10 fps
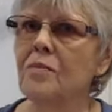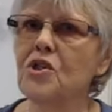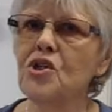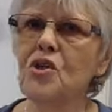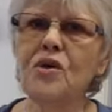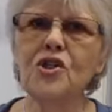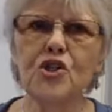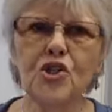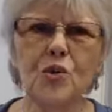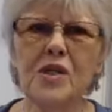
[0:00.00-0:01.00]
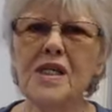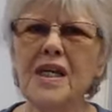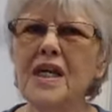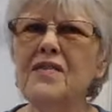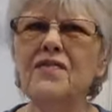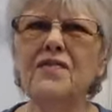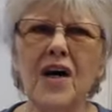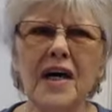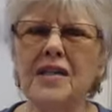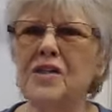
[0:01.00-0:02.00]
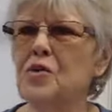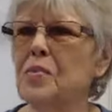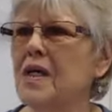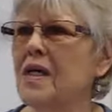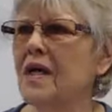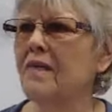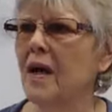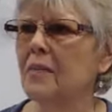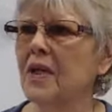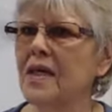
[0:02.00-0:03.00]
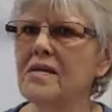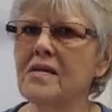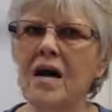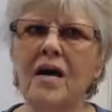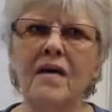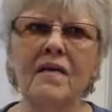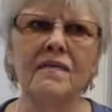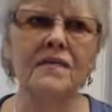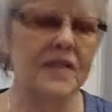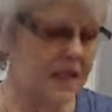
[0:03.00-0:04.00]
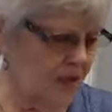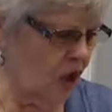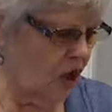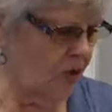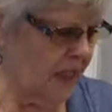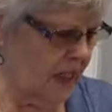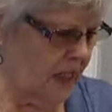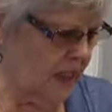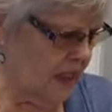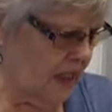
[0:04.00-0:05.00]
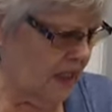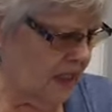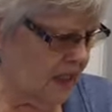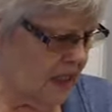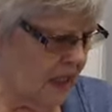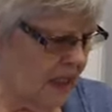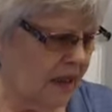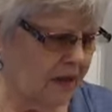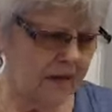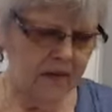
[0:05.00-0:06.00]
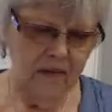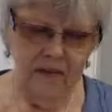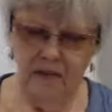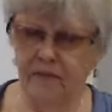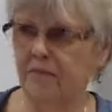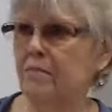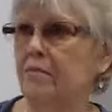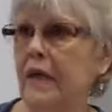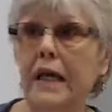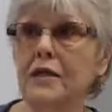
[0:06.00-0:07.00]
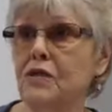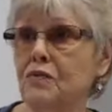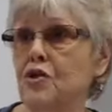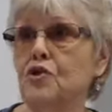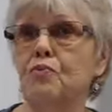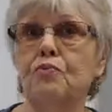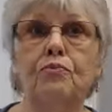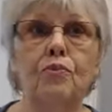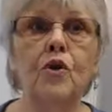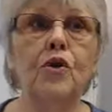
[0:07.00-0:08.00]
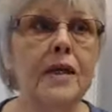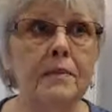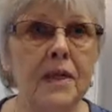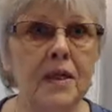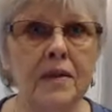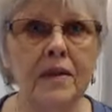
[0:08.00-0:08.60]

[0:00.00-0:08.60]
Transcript: But you know, it sure wasn't any fun to be in that place of disharmony and, and, and my lights just were dimmed,